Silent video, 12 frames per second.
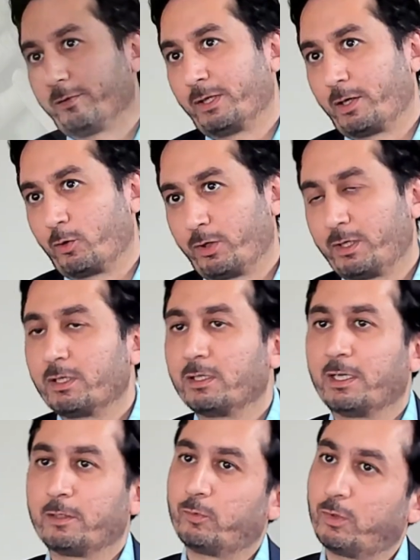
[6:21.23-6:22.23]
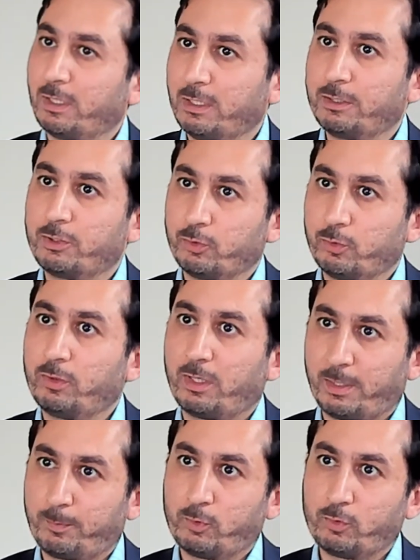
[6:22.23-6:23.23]
thyroid, that would lead to
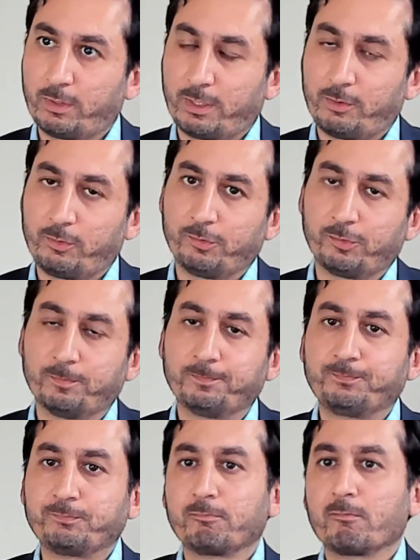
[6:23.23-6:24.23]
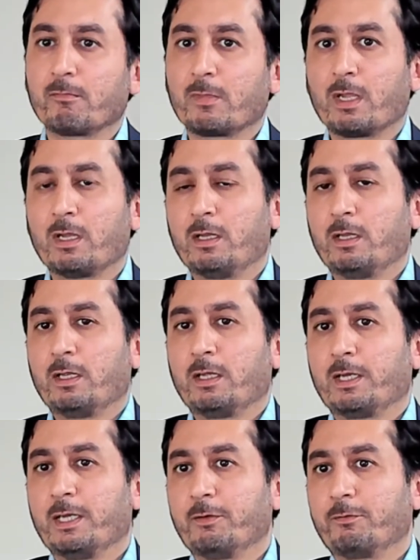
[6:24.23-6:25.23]
hypothyroidism.
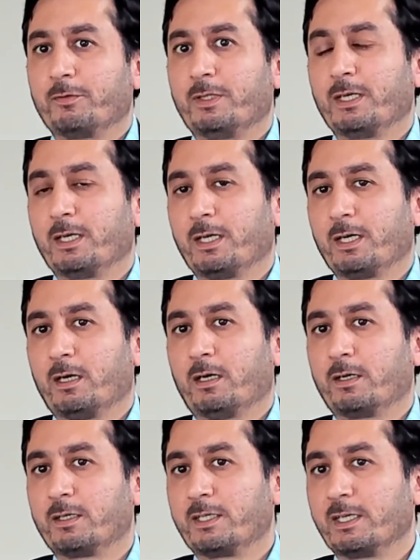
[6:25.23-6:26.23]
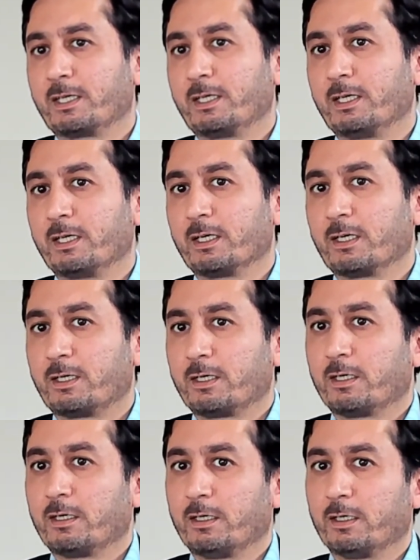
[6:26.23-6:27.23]
If they are taking
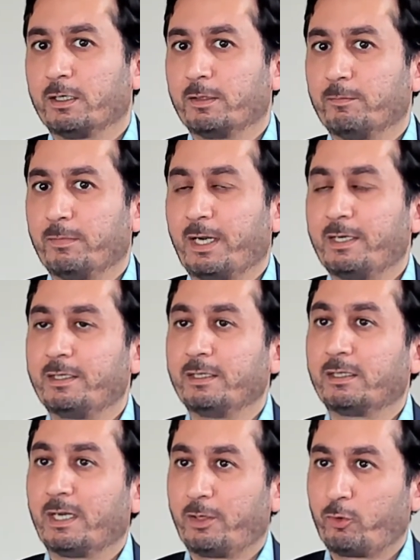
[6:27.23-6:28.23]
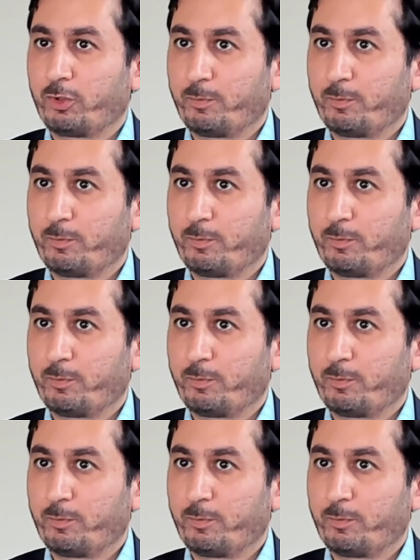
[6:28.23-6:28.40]
anti-thyroid